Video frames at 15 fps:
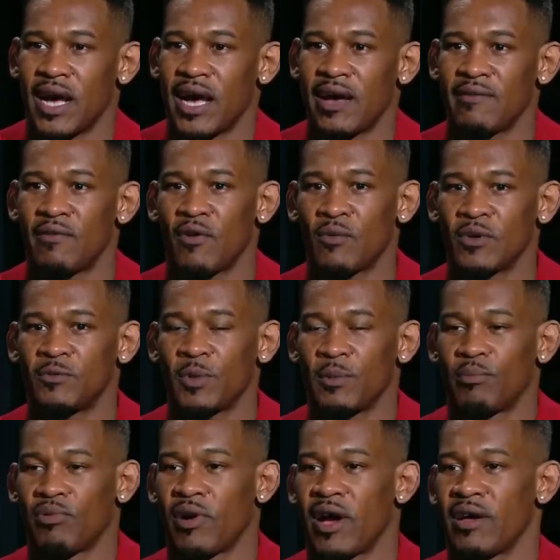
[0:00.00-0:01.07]
I've always
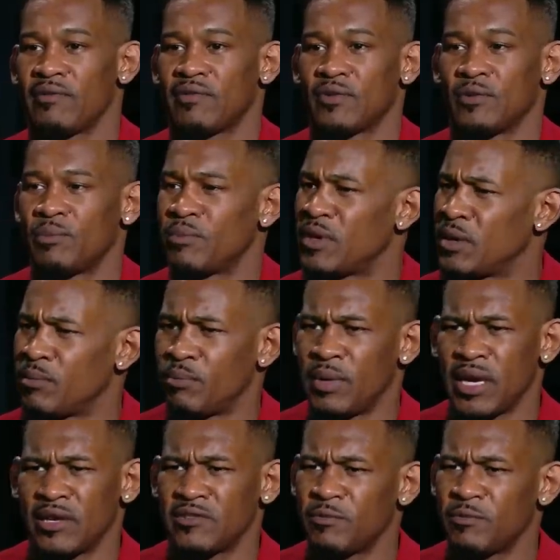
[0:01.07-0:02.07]
been prideful, being